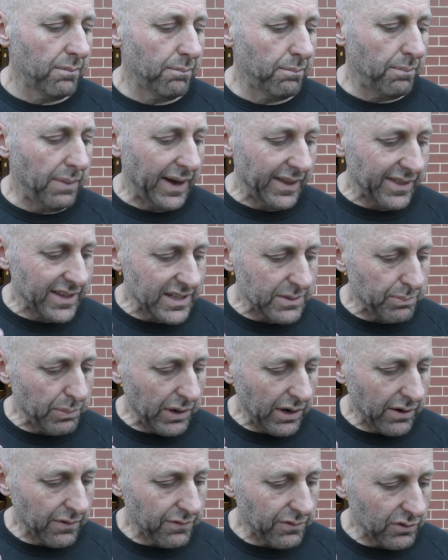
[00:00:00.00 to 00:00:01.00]
But this
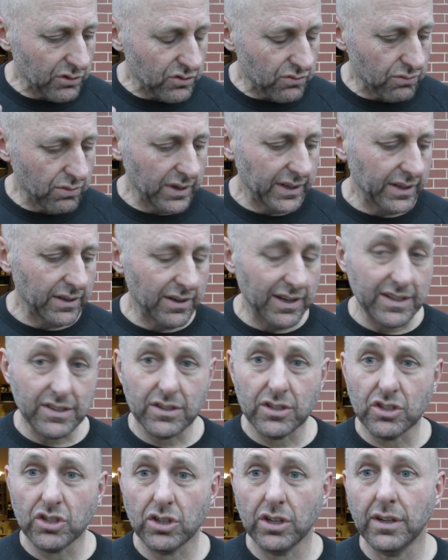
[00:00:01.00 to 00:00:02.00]
bow feels really nice
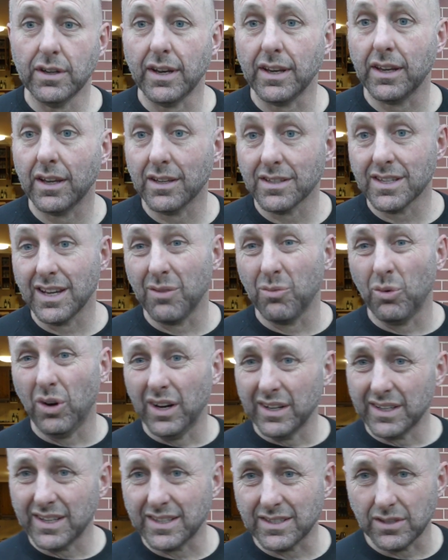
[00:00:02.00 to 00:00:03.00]
to shoot. And you're going to say,
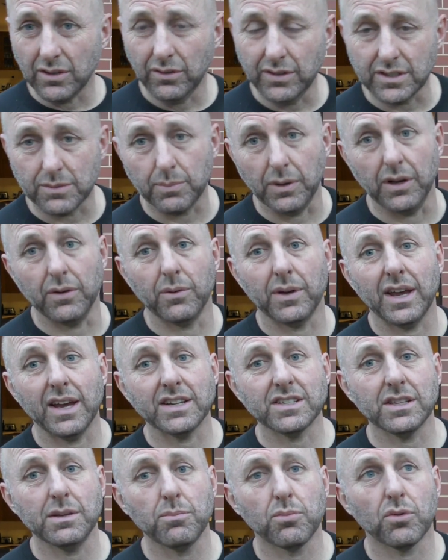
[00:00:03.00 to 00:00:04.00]
why do you sell this bow? Well, he
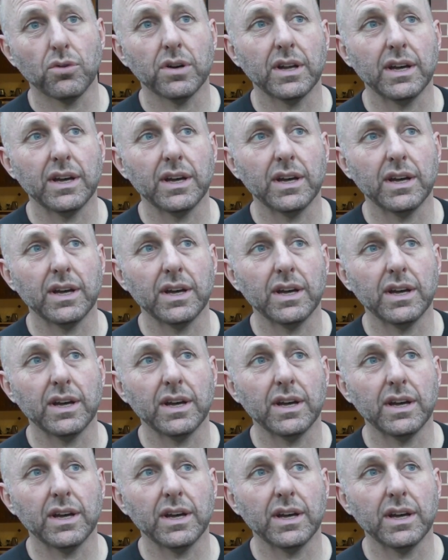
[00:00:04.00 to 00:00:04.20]
actually brought